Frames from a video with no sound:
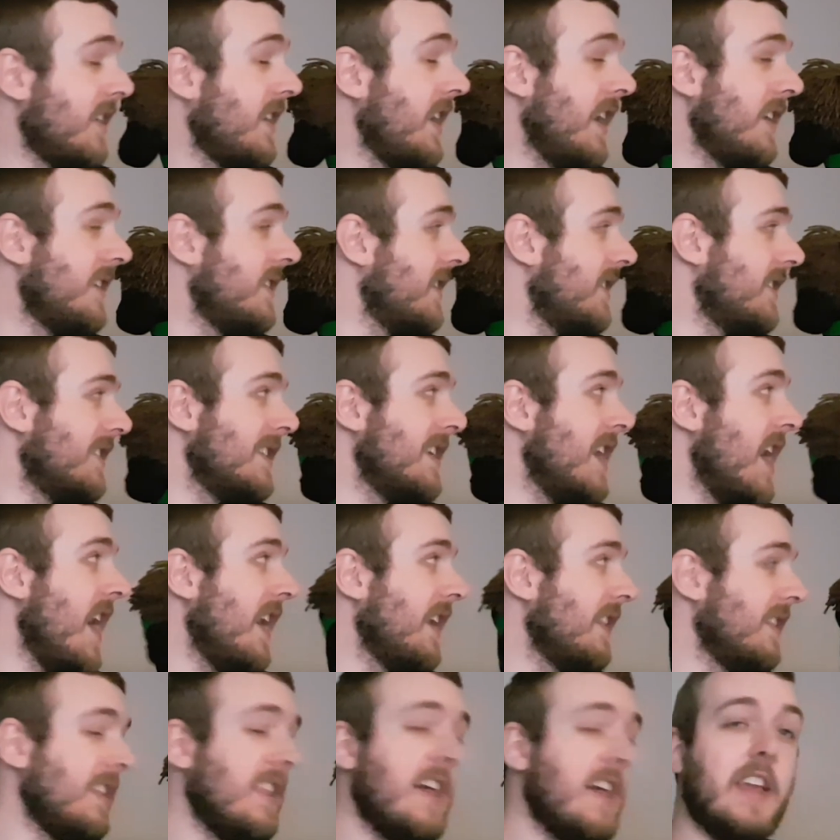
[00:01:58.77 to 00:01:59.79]
Guys, it's
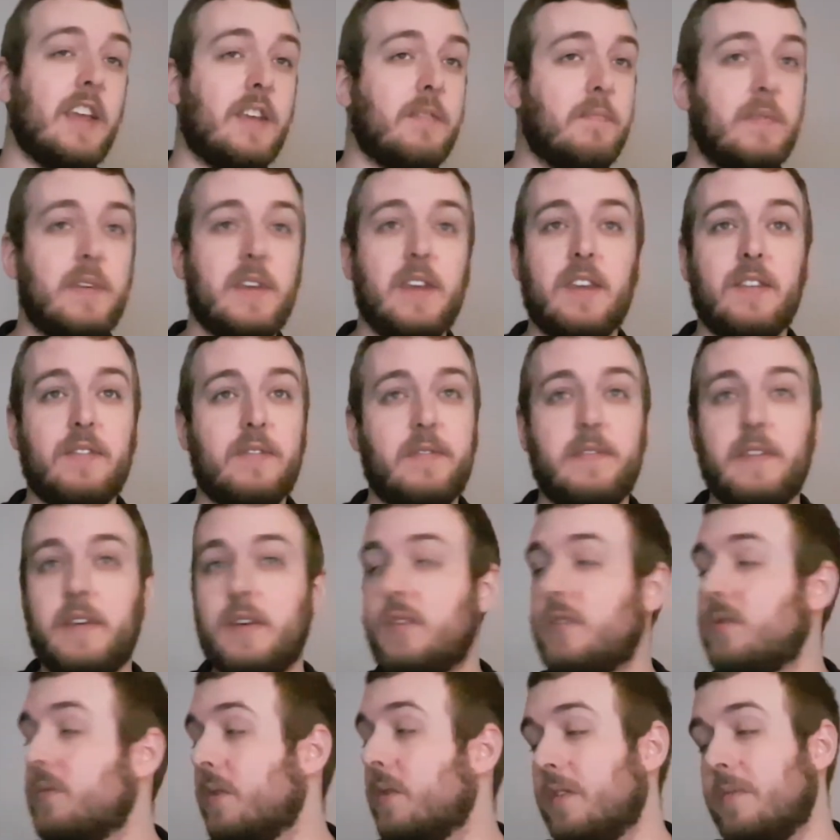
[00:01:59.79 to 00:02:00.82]
not like being
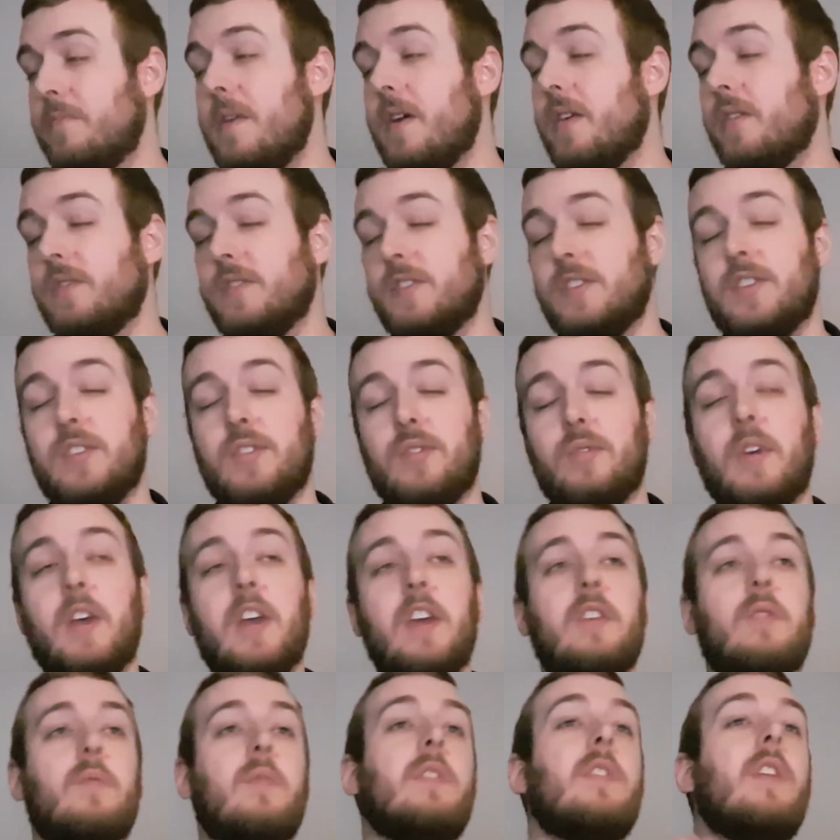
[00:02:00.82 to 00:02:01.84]
filled with Mountain Dew.
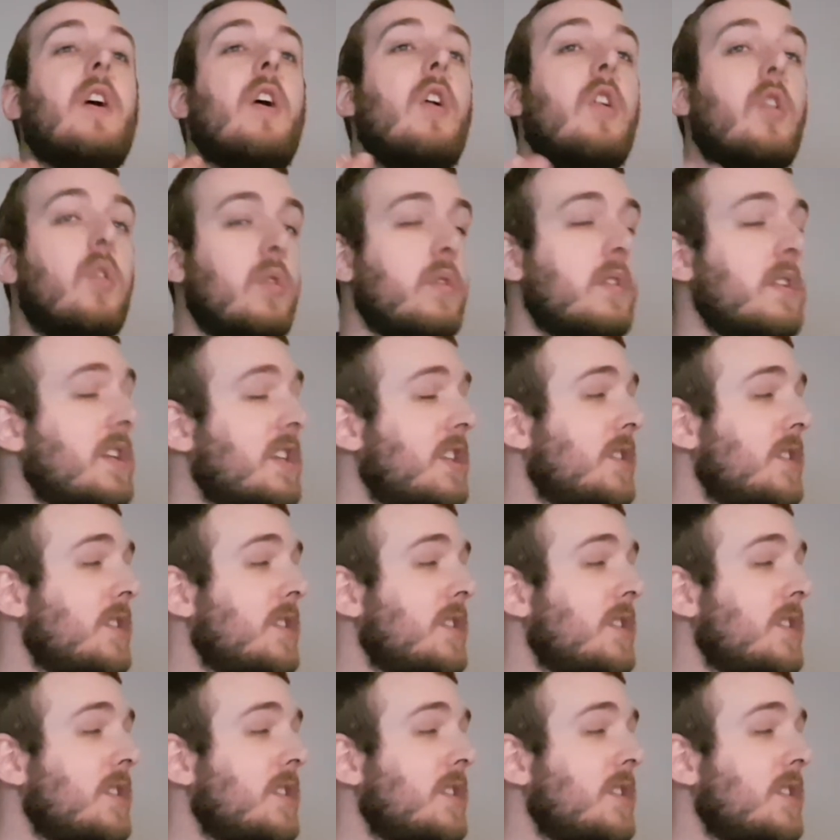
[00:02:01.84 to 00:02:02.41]
When the Holy